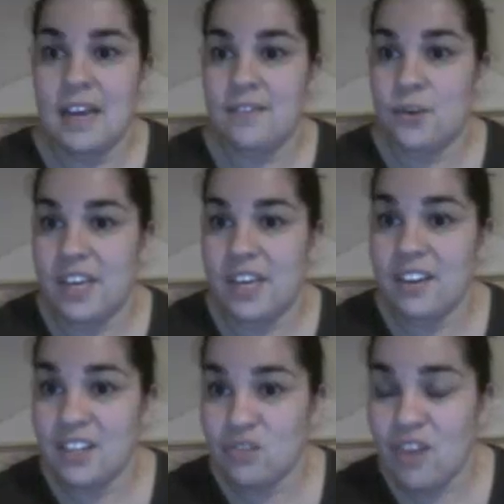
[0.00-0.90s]
If you hear,
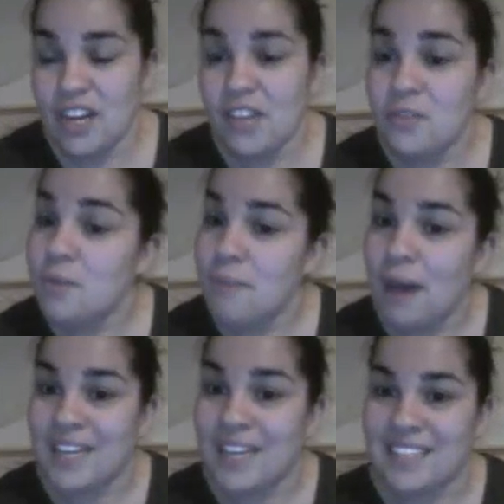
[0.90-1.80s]
it's running through
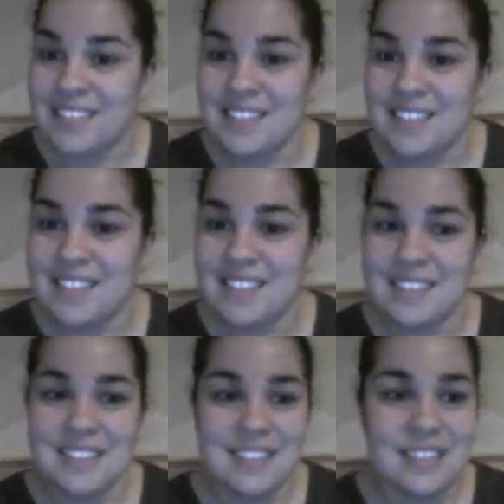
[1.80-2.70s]
mountains.
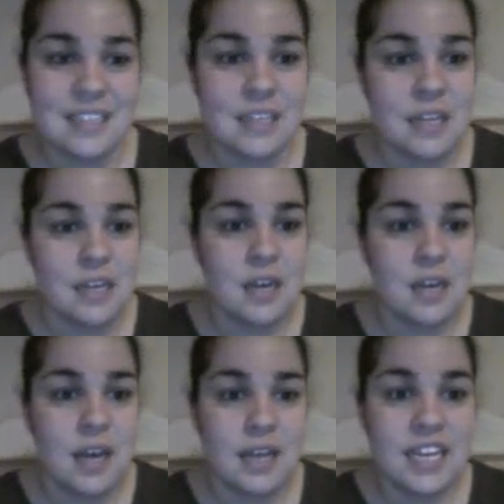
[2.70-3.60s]

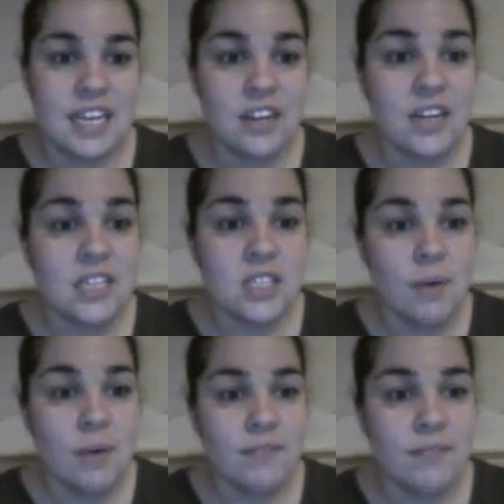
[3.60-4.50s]
And here it's
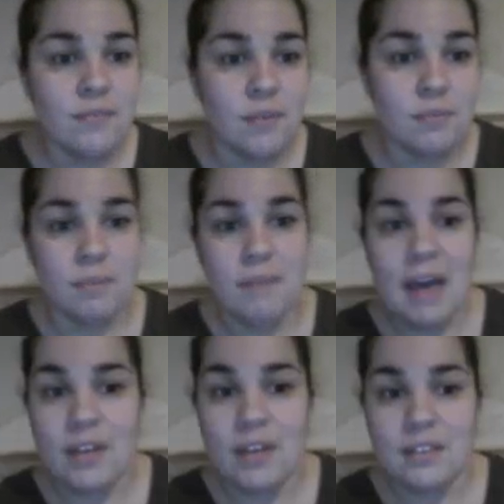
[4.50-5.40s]
going from
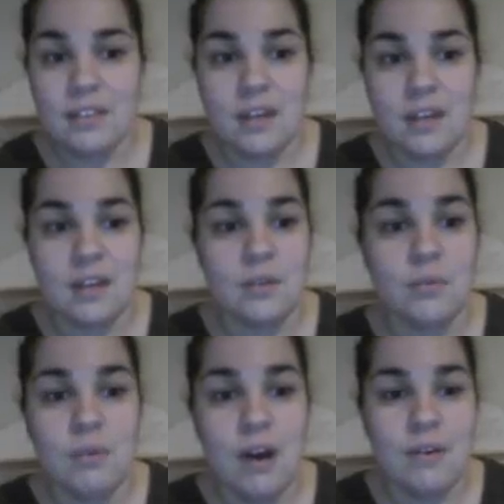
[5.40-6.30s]

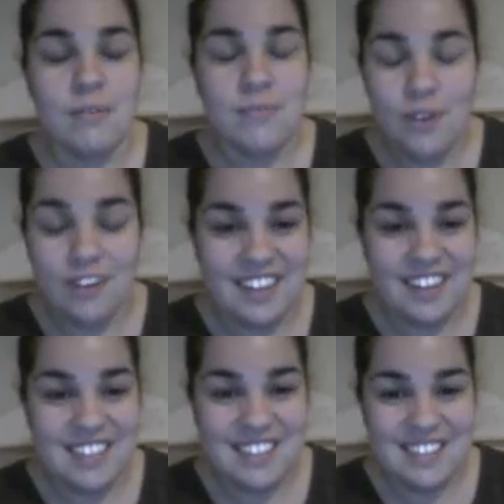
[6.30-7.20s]
the
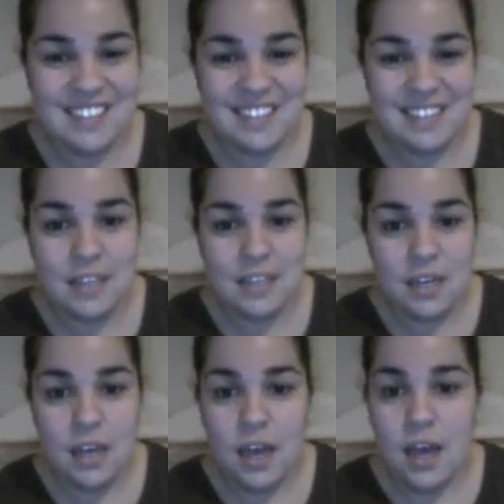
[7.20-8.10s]
forest.
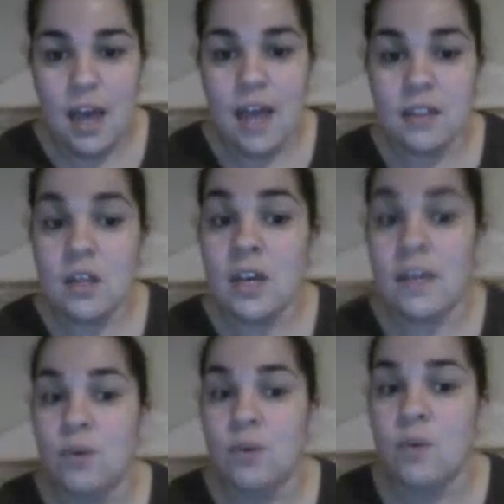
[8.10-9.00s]
And look,
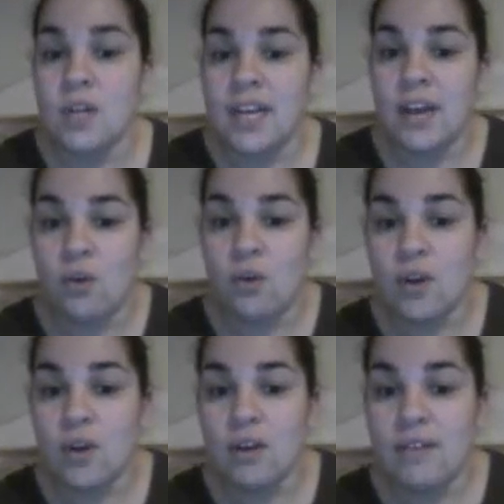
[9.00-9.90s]
if you want to get
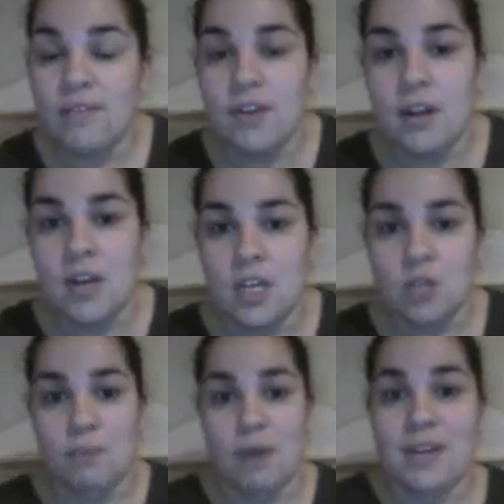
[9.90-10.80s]
over a river,
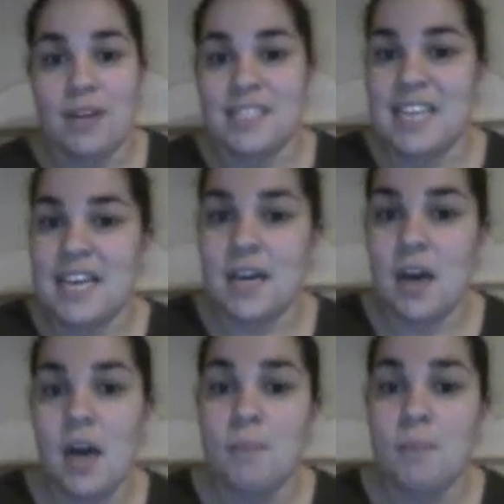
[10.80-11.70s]
you might want to take
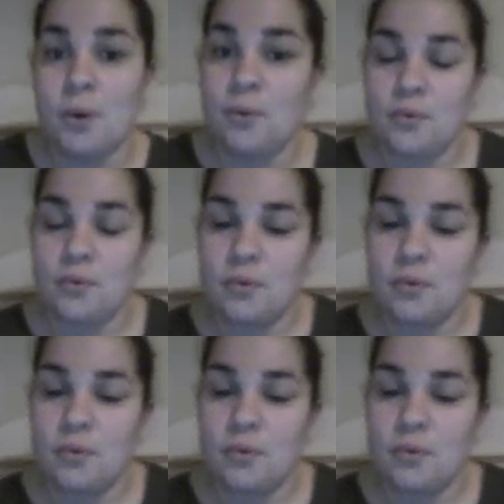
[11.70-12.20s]
a boat,